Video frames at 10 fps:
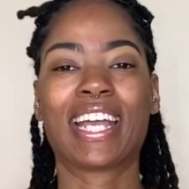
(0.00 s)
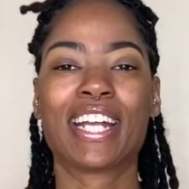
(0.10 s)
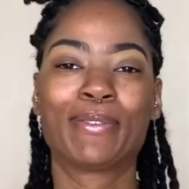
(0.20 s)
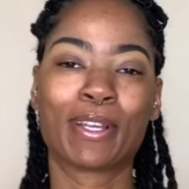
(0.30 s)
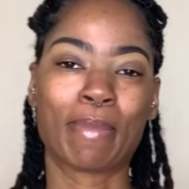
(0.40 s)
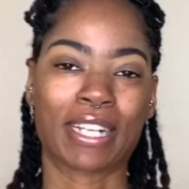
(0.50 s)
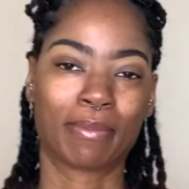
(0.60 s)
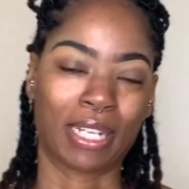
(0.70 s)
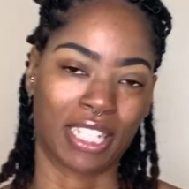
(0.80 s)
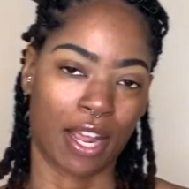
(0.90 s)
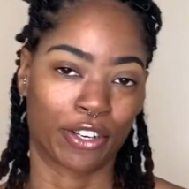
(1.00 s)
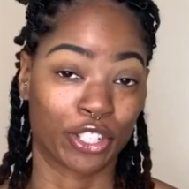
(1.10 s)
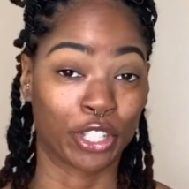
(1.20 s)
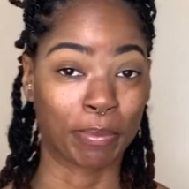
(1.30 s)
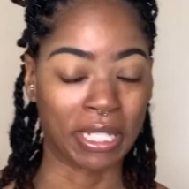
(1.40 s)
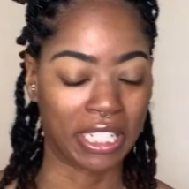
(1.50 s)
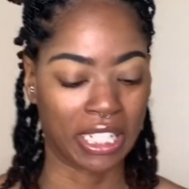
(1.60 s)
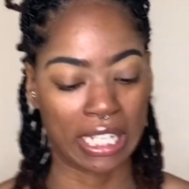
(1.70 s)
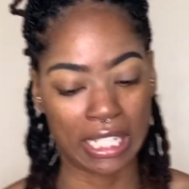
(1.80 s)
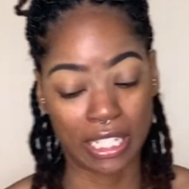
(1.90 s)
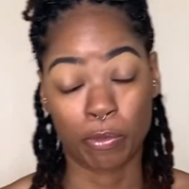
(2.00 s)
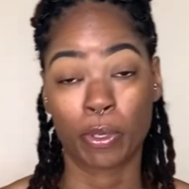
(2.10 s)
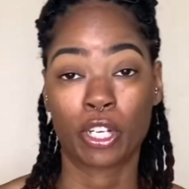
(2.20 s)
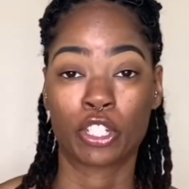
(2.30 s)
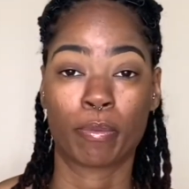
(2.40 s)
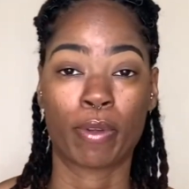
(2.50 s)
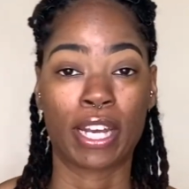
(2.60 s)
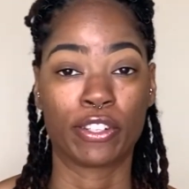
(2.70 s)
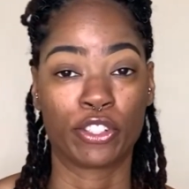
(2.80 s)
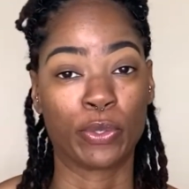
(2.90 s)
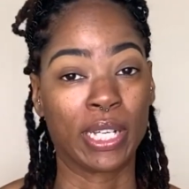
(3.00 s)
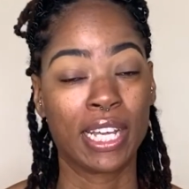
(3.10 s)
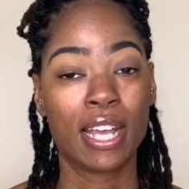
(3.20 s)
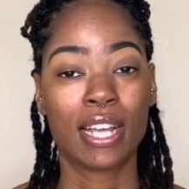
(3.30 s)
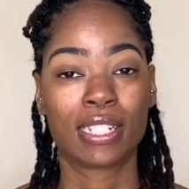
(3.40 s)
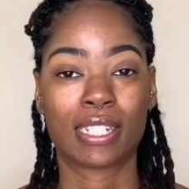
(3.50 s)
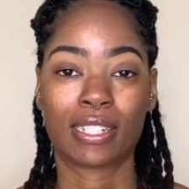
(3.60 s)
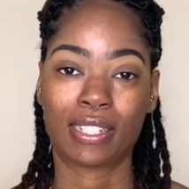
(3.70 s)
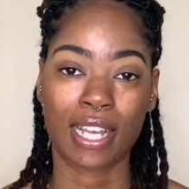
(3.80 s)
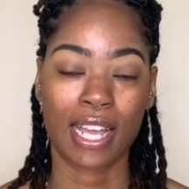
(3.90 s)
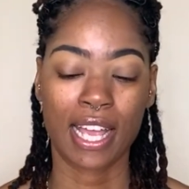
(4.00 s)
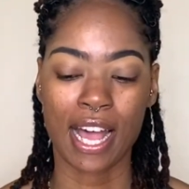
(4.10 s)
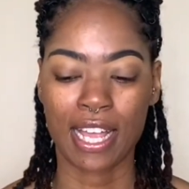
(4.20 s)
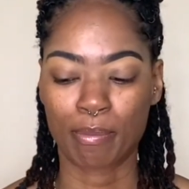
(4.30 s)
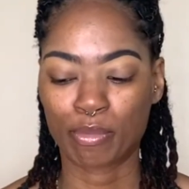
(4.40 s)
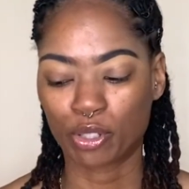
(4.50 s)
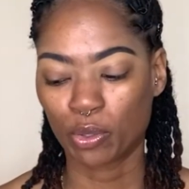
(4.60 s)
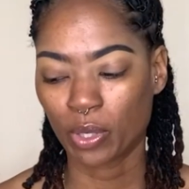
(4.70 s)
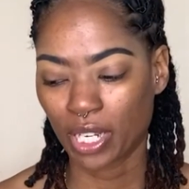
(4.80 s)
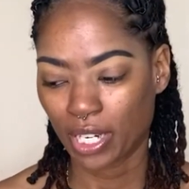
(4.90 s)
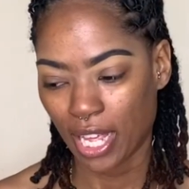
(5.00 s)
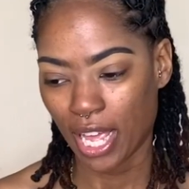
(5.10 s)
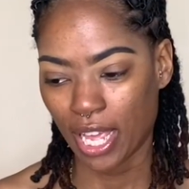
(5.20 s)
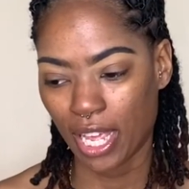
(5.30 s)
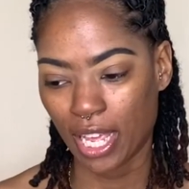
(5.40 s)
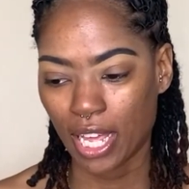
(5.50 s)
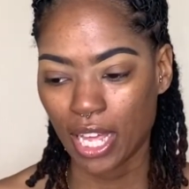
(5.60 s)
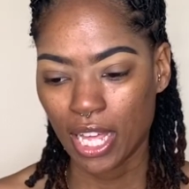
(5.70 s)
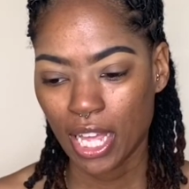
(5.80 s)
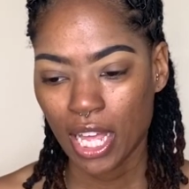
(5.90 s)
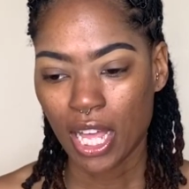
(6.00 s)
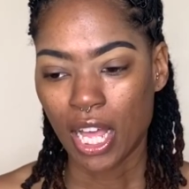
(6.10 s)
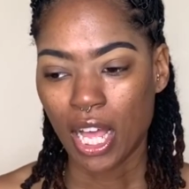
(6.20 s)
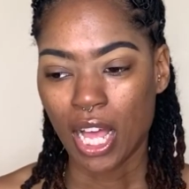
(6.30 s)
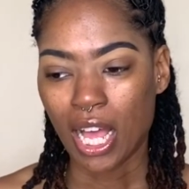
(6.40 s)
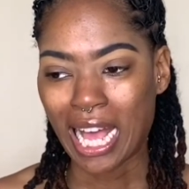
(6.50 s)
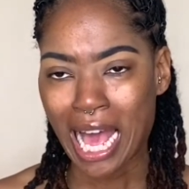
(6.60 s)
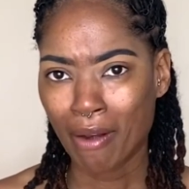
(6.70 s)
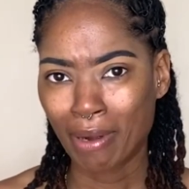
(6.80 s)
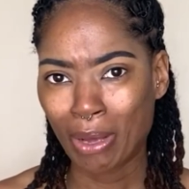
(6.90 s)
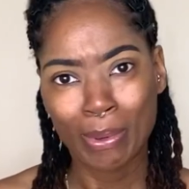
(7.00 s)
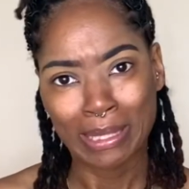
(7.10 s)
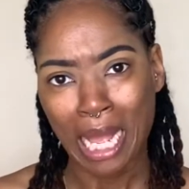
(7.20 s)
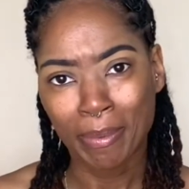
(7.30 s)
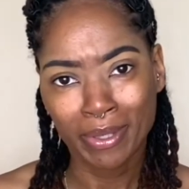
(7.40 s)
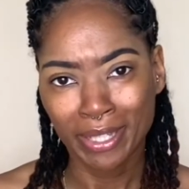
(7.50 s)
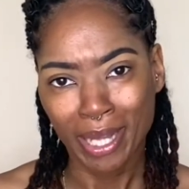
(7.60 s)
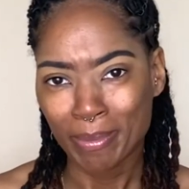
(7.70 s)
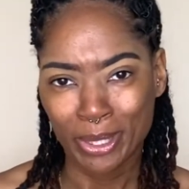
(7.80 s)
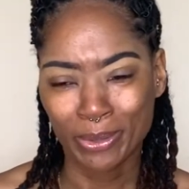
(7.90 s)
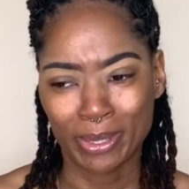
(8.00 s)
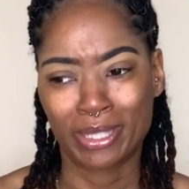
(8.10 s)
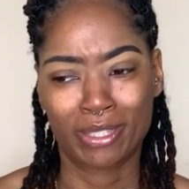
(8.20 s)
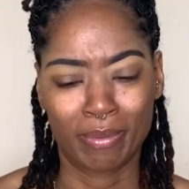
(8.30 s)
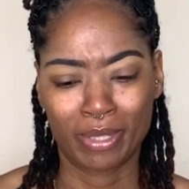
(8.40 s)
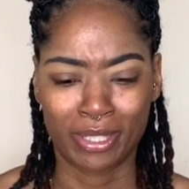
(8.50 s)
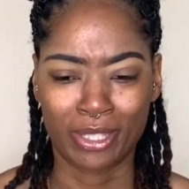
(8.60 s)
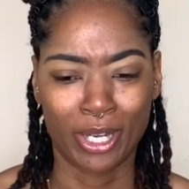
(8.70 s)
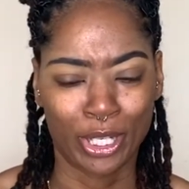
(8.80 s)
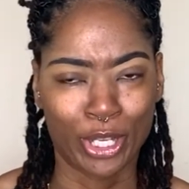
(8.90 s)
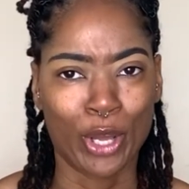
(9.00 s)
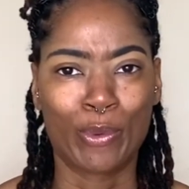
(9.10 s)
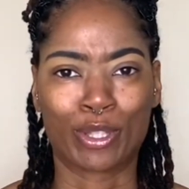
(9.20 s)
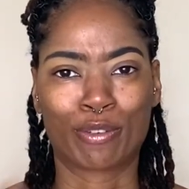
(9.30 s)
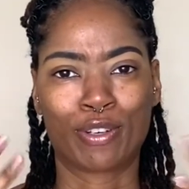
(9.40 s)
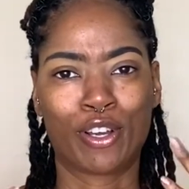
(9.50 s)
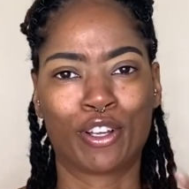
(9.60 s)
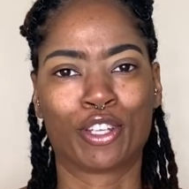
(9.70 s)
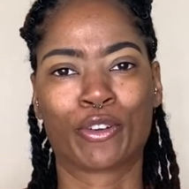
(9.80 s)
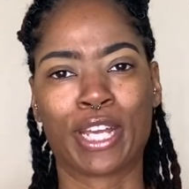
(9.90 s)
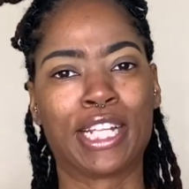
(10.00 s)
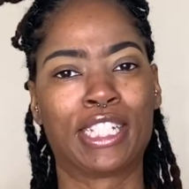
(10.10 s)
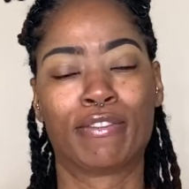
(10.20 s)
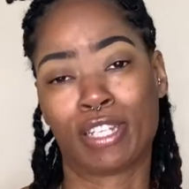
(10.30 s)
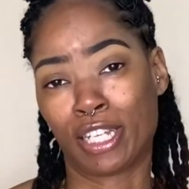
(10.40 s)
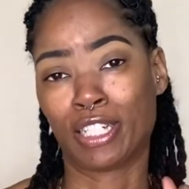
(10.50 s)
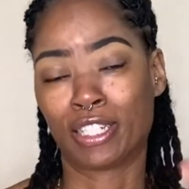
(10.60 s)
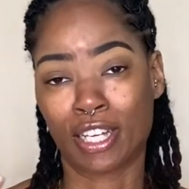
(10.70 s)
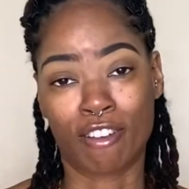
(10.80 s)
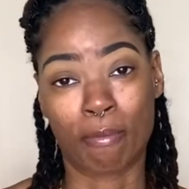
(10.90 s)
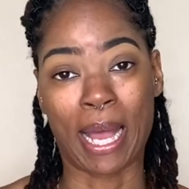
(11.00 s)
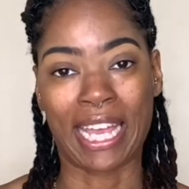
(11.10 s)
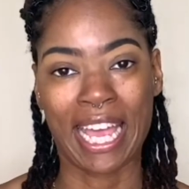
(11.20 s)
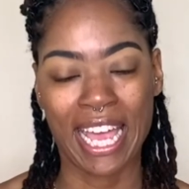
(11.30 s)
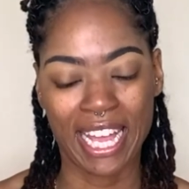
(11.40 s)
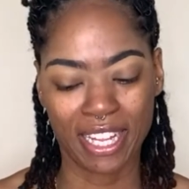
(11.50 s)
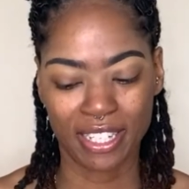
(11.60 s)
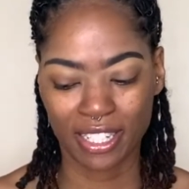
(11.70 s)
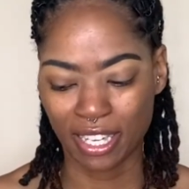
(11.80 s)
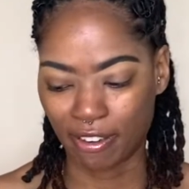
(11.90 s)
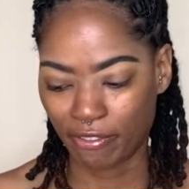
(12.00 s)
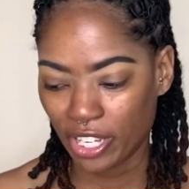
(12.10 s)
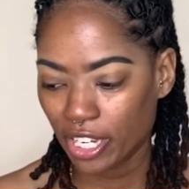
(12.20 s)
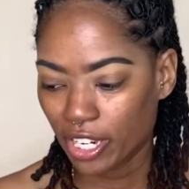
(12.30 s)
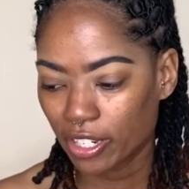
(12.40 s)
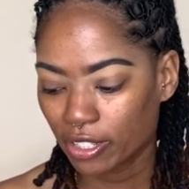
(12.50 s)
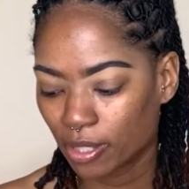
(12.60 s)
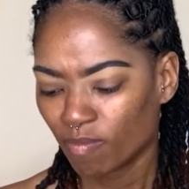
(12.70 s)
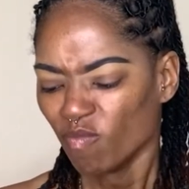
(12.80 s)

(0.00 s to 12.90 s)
guys, welcome back to my channel. It's your girl being CHIZ, and we're gonna jump right into it. Today I am doing I don't know what type of look I'm doing, so I'm just gonna go with the flow of the creativities of my hands and fingers